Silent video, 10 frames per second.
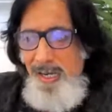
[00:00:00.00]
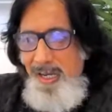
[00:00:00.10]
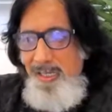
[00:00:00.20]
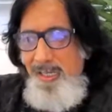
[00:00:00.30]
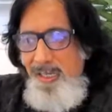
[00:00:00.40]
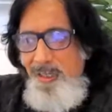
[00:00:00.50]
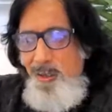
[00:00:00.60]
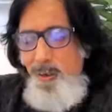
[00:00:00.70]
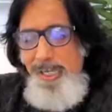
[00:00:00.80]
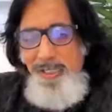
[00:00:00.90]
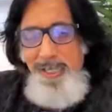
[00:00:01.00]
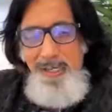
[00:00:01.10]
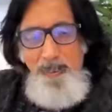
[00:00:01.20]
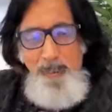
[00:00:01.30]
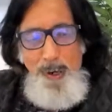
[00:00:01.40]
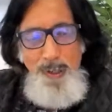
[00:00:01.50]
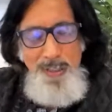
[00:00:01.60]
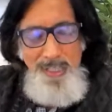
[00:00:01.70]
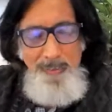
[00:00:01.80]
and during that pause,